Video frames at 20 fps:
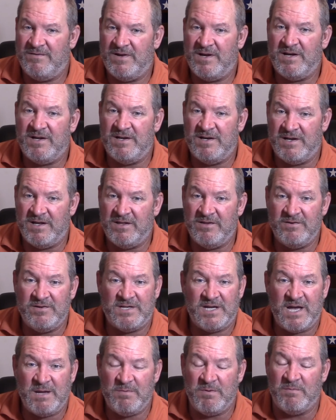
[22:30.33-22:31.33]
another
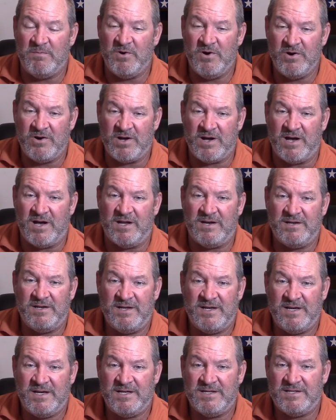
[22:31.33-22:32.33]
type of Mercon.
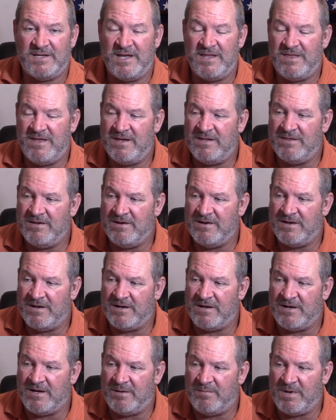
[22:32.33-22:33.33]
Yes, I think they're
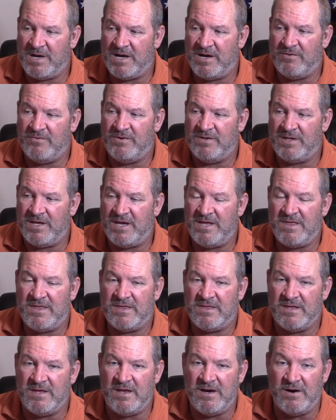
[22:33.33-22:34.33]
going to come out with a
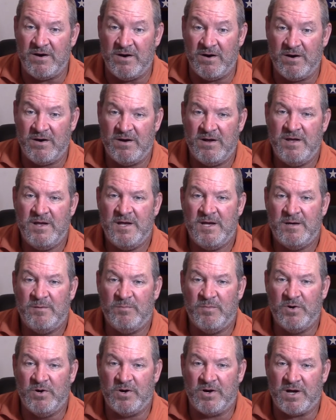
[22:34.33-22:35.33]
thinner
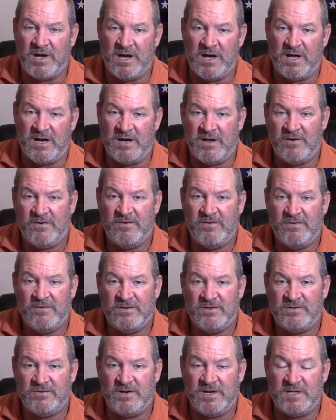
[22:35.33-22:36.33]
Mercon
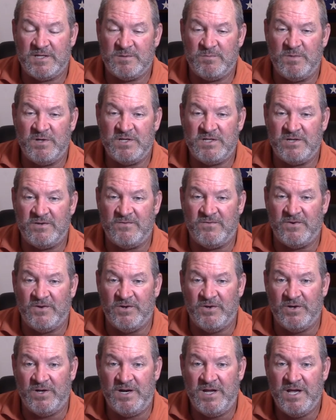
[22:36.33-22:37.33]
transmission
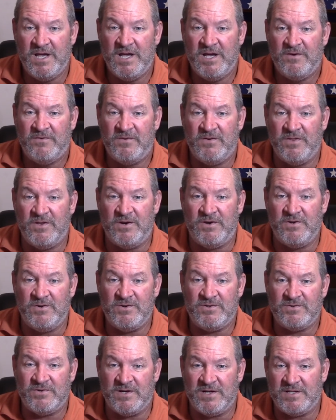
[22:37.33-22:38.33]
fluid for the
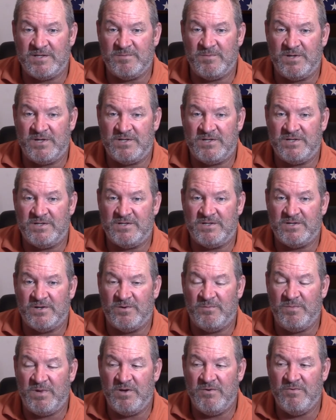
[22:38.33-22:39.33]
new transmission.
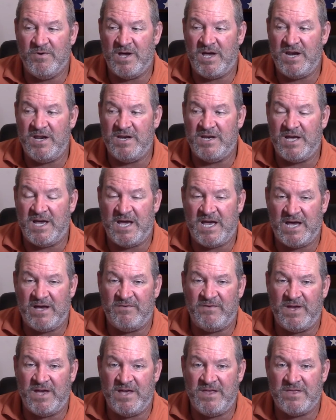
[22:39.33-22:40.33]
So be ready to
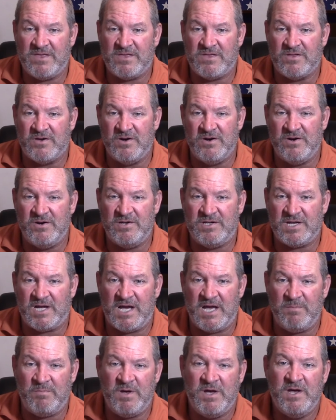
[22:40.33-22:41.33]
have a third
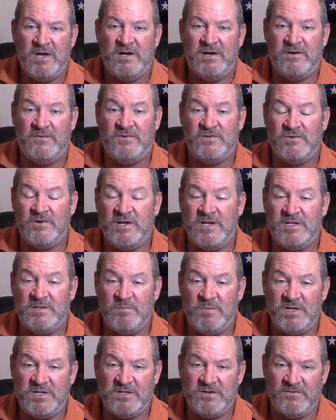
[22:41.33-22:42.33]
type of
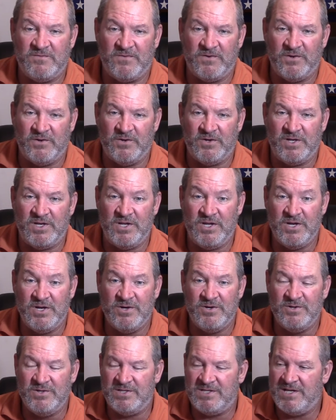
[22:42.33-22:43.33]
transmission fluid
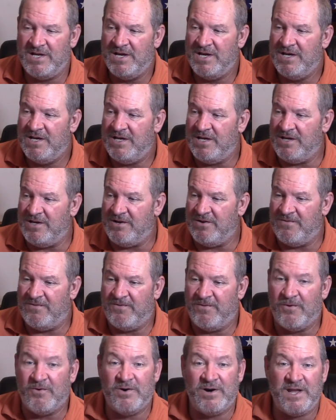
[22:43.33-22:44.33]
used in your
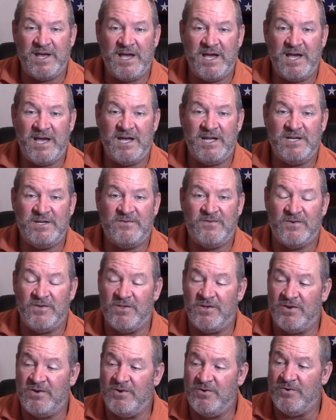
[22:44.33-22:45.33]
Ford Edge
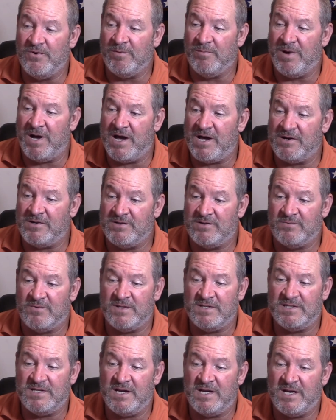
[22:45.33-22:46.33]
for the newer models
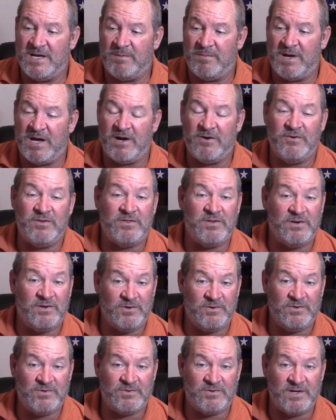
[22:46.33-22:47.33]
once they come out with the
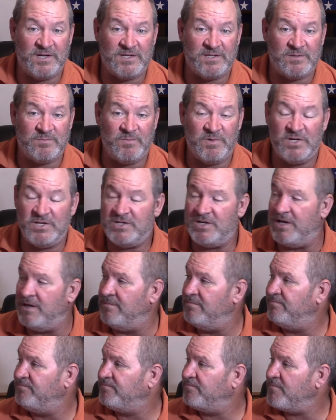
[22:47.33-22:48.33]
new
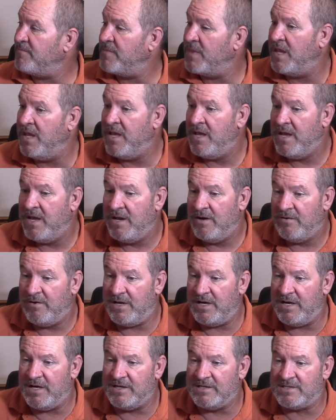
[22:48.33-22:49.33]
transmission.
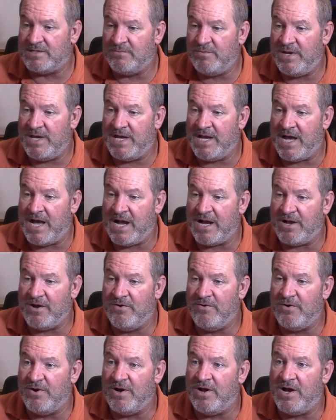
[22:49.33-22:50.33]
What else do we got
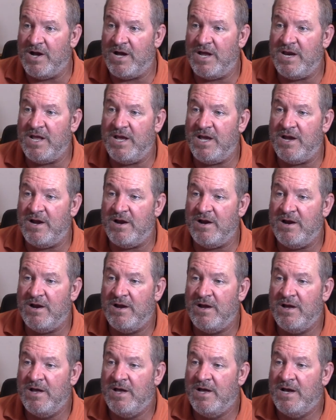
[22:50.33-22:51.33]
going on
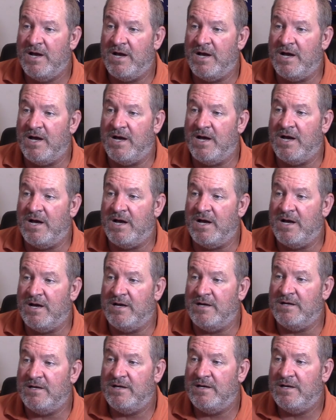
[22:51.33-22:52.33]
here?
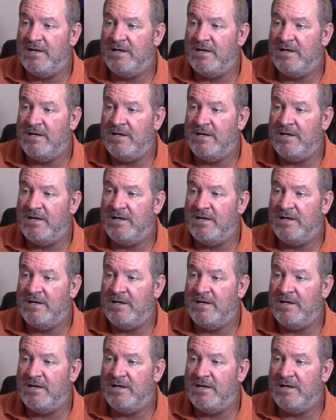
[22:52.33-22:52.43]
Uh...